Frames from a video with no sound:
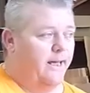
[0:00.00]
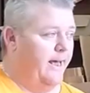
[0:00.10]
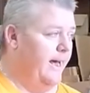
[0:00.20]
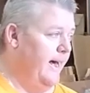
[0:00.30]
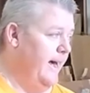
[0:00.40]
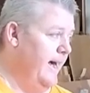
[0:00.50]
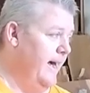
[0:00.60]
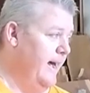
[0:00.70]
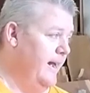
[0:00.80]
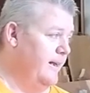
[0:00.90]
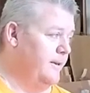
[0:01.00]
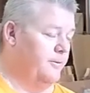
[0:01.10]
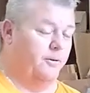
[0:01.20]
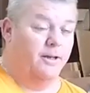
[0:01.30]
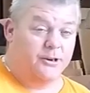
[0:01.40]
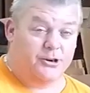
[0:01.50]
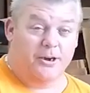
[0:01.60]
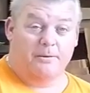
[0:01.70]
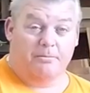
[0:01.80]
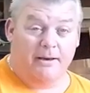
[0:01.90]
And you really
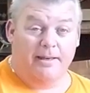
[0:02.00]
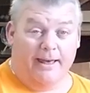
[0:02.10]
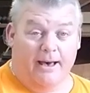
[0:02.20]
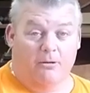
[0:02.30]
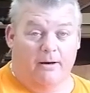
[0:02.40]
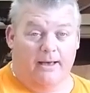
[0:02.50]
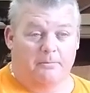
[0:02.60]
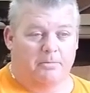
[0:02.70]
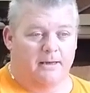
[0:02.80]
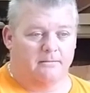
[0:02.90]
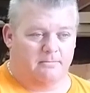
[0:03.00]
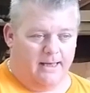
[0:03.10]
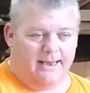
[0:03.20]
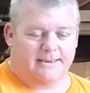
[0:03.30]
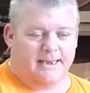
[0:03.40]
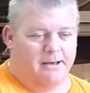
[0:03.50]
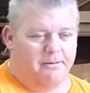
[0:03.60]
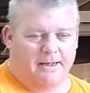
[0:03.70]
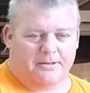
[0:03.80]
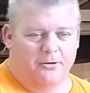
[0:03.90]
shouldn't be that way, but like I said, we
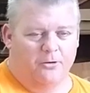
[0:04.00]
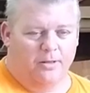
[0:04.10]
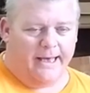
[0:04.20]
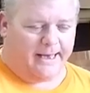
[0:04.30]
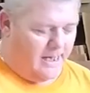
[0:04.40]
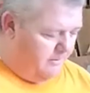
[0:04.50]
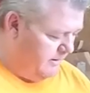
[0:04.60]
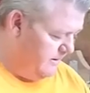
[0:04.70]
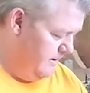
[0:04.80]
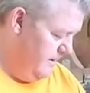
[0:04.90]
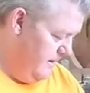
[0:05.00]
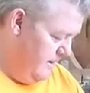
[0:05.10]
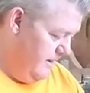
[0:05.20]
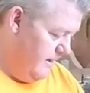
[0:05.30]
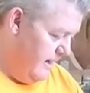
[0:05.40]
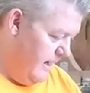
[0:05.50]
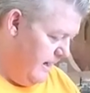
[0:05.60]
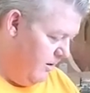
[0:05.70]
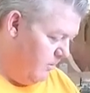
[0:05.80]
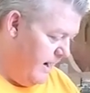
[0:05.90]
got the new leg coming.
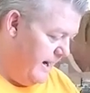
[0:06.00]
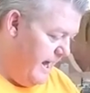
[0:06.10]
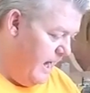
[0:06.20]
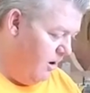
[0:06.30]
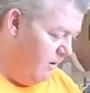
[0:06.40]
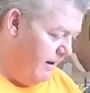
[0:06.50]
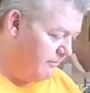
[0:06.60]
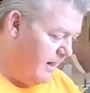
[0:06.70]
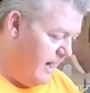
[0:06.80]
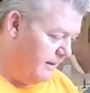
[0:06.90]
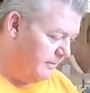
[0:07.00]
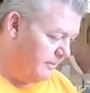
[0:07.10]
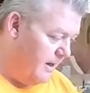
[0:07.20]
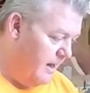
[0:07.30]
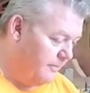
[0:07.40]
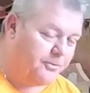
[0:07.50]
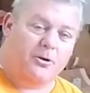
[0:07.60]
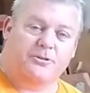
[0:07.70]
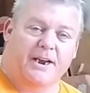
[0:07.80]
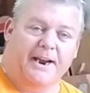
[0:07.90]
Right now I've got
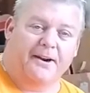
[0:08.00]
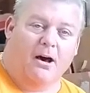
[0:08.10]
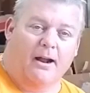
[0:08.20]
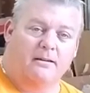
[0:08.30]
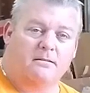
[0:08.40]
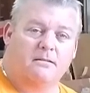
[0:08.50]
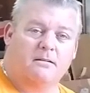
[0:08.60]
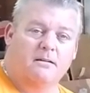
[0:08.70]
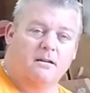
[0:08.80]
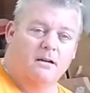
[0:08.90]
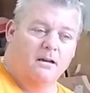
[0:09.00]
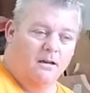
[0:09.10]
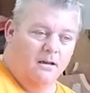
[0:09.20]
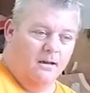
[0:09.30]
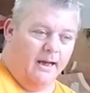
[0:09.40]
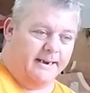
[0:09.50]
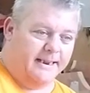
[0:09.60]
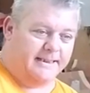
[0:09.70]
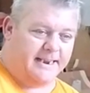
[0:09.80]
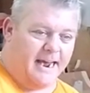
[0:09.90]
13 on. I
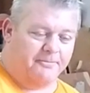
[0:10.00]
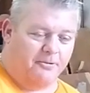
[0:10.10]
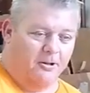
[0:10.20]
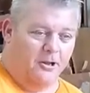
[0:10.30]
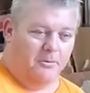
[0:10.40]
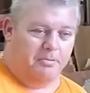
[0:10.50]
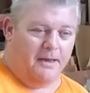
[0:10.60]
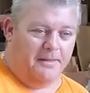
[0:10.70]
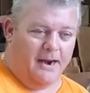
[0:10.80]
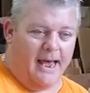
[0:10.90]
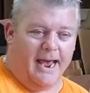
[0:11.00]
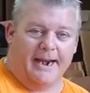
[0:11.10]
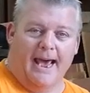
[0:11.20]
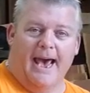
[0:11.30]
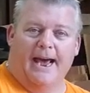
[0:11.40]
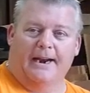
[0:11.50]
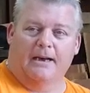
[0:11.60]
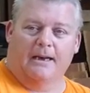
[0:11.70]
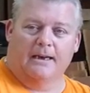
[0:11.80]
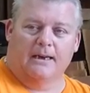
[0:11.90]
did 10 for a little bit, then I had to add
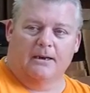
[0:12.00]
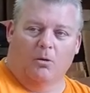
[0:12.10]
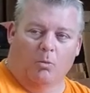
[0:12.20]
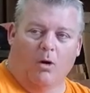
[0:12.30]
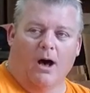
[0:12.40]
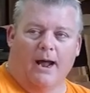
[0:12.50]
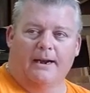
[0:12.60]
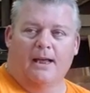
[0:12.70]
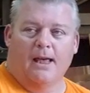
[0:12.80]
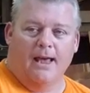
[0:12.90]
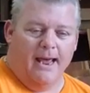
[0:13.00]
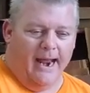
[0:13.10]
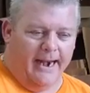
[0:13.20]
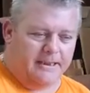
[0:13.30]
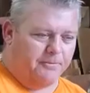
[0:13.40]
1. And it's